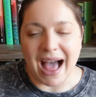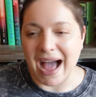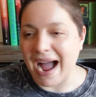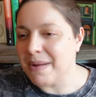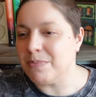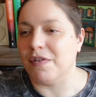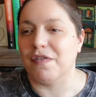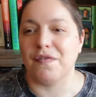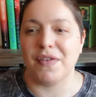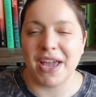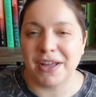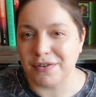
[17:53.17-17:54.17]
I'm a
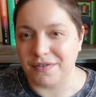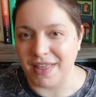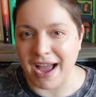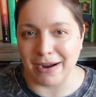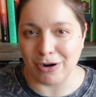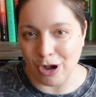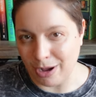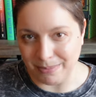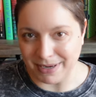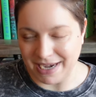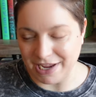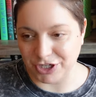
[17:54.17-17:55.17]
fan of that
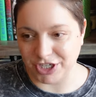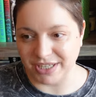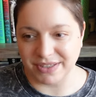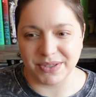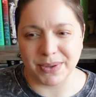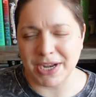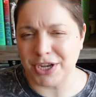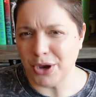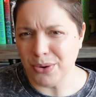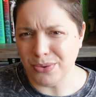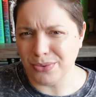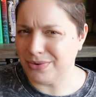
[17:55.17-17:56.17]
combination. So I
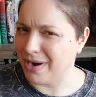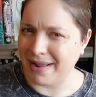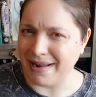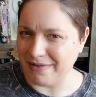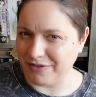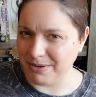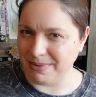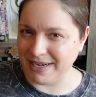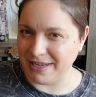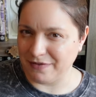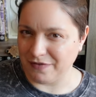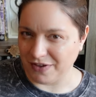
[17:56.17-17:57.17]
know not
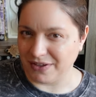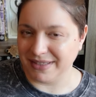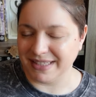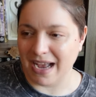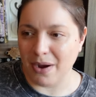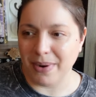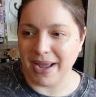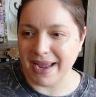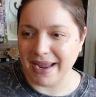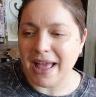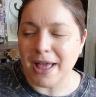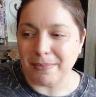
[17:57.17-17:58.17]
everybody feels that
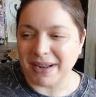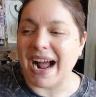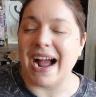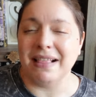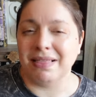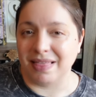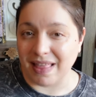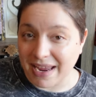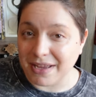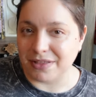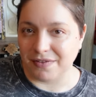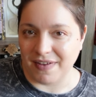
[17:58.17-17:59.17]
way, but I
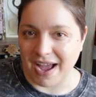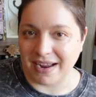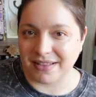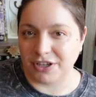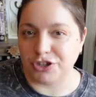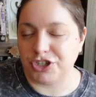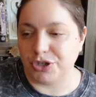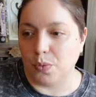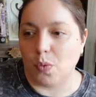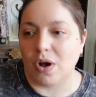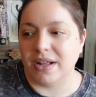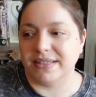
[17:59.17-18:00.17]
like the fact that she
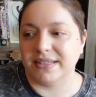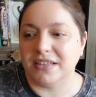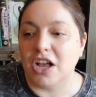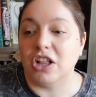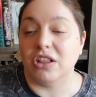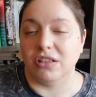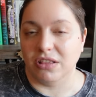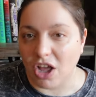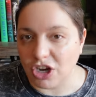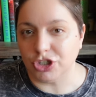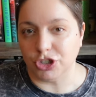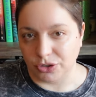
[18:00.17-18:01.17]
wants
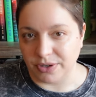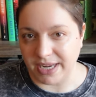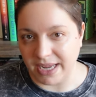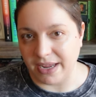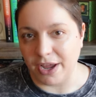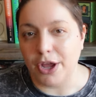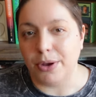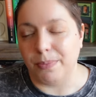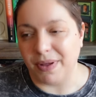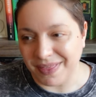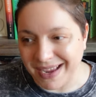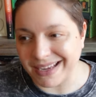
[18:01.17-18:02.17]
luxury,
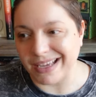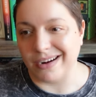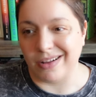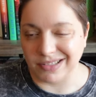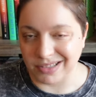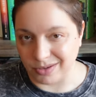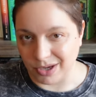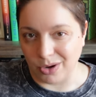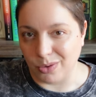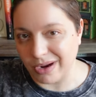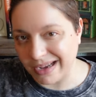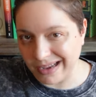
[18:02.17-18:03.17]
but then can also
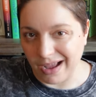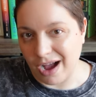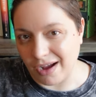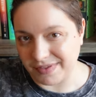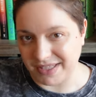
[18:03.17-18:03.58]
go off